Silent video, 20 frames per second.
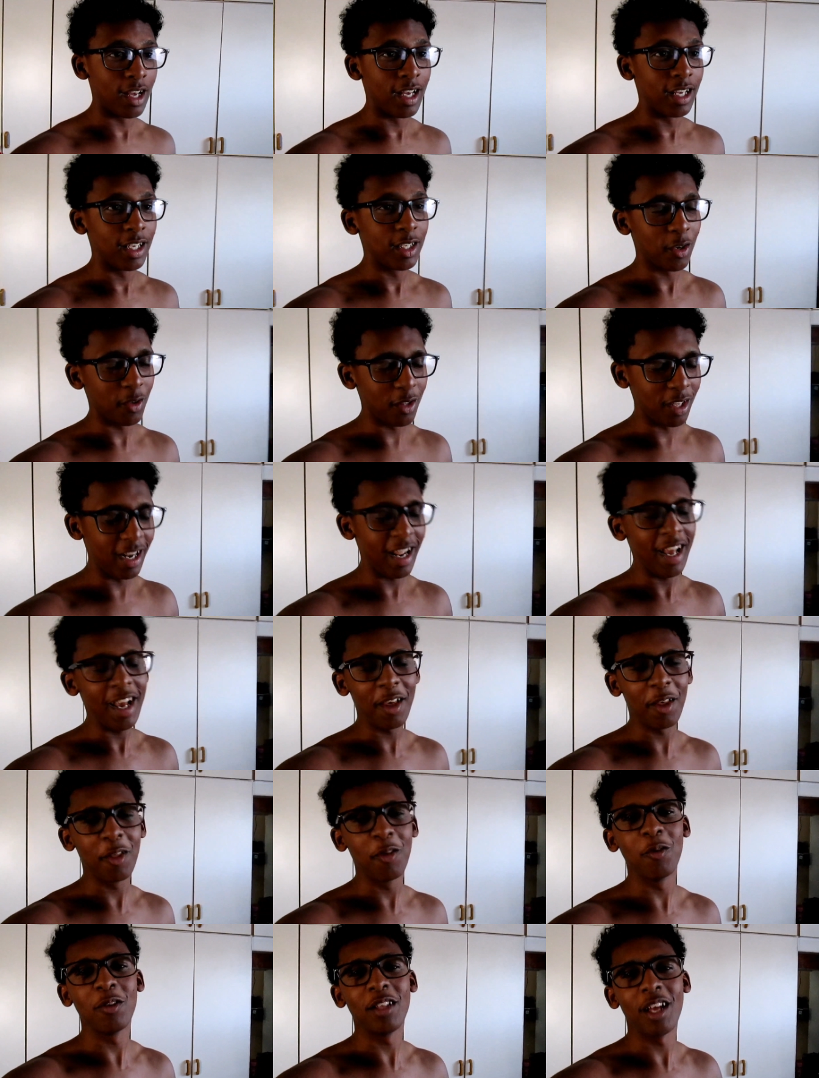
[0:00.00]
So today I
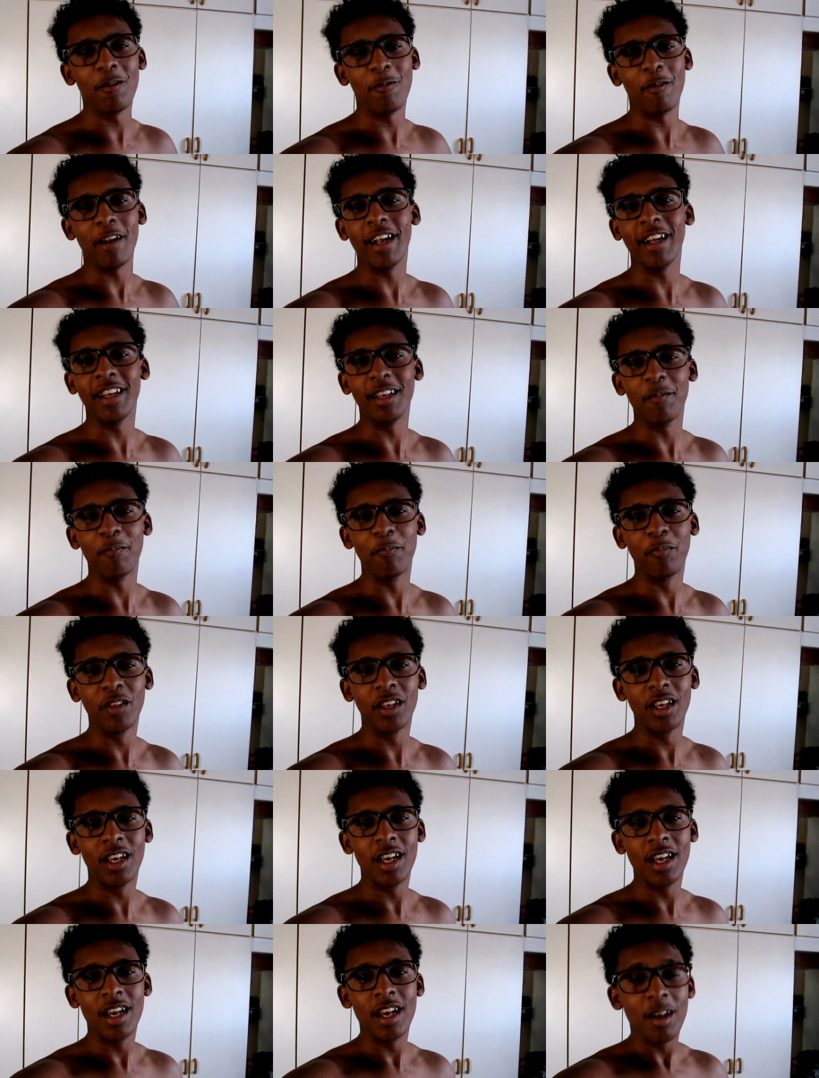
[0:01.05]
thought I'd prank him.
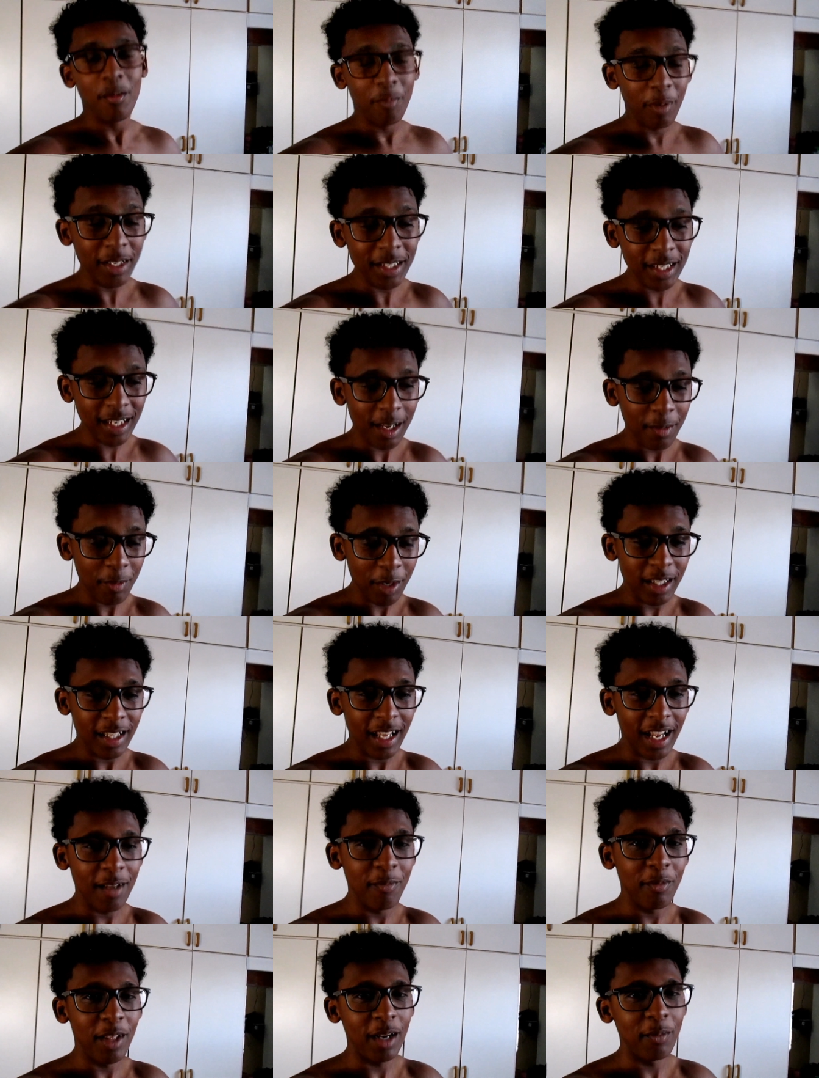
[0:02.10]
Basically, I'm gonna tell
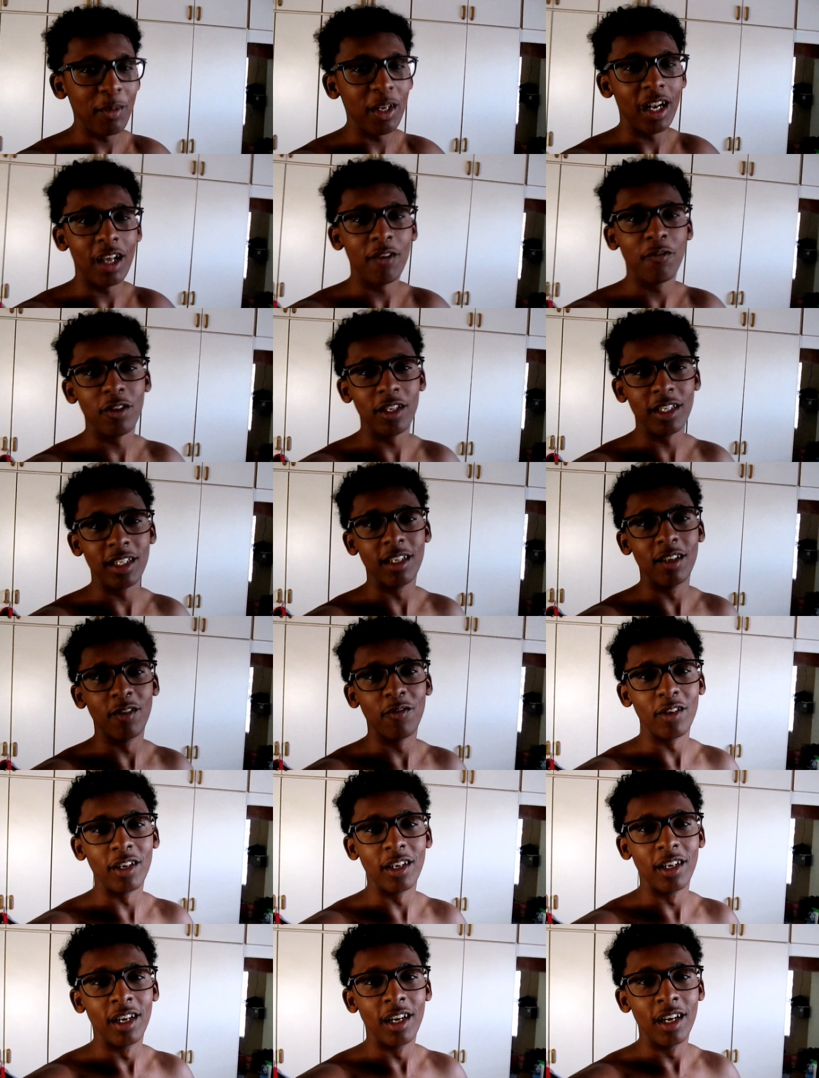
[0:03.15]
him that I'm in love with his
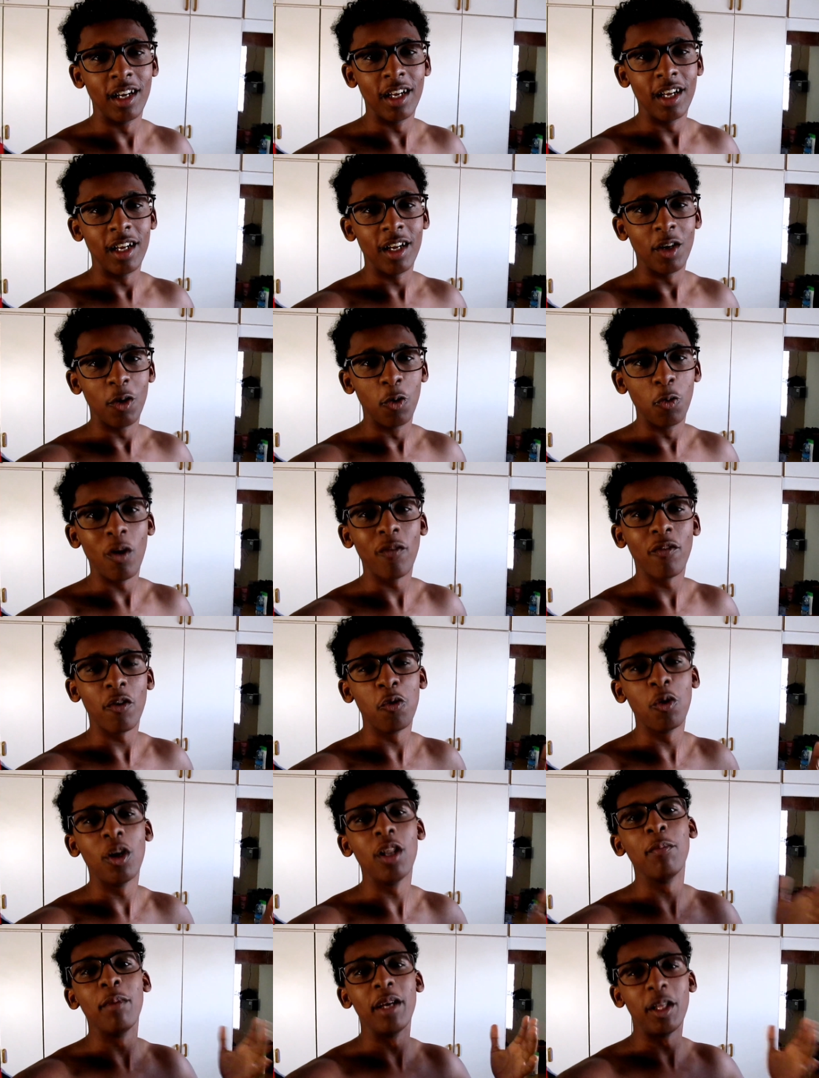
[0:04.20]
girlfriend, who I've
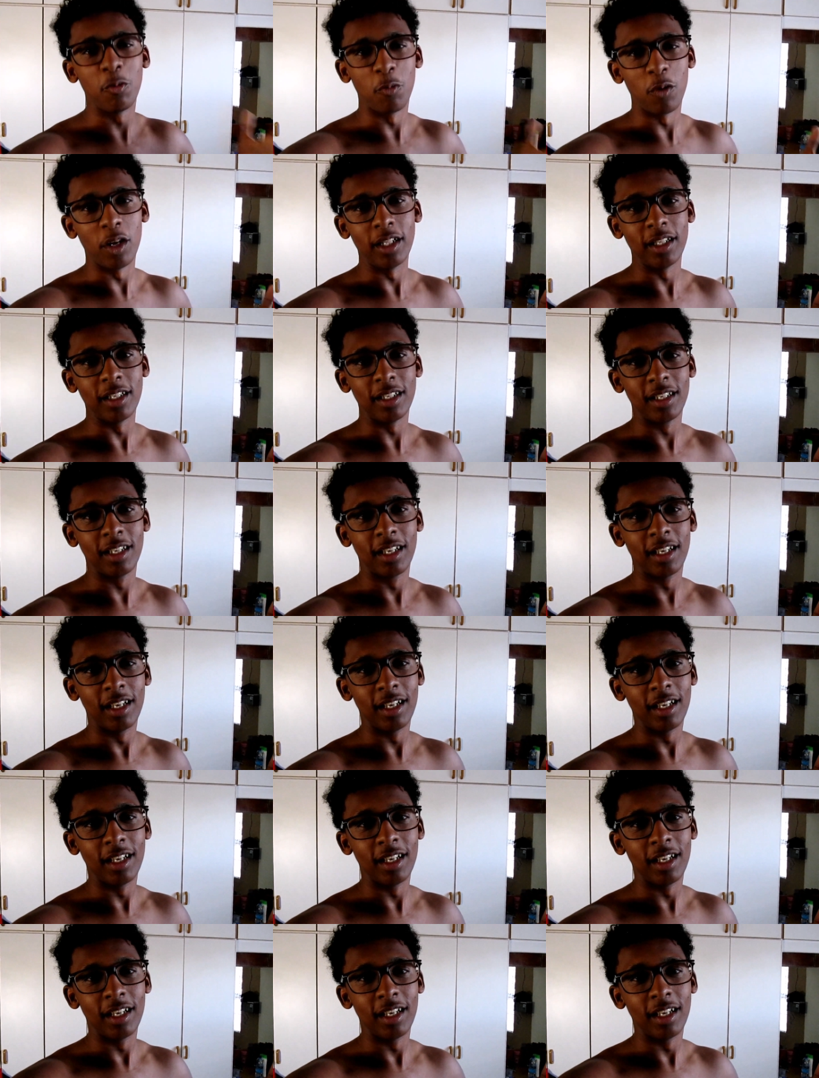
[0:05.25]
only met once.